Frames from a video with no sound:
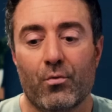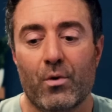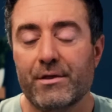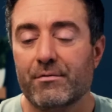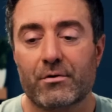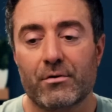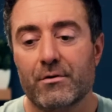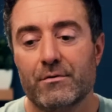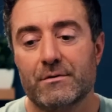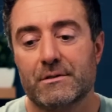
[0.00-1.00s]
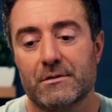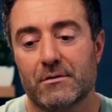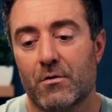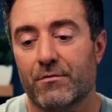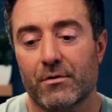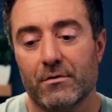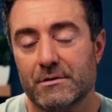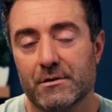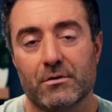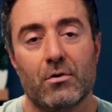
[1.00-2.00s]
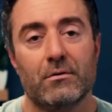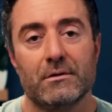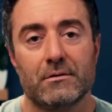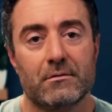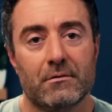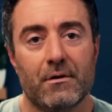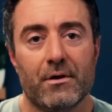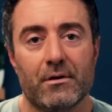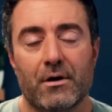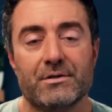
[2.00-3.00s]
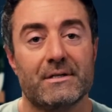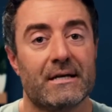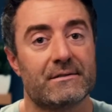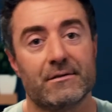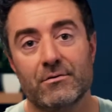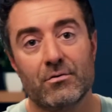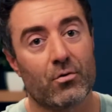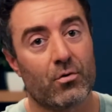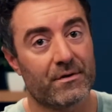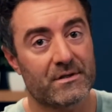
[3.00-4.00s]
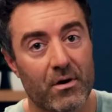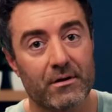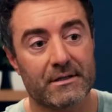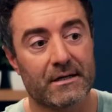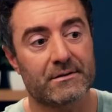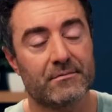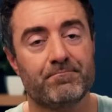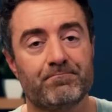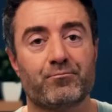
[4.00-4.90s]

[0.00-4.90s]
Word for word: Whether it grows, overgrows in the colon, the large intestine, or the small intestine,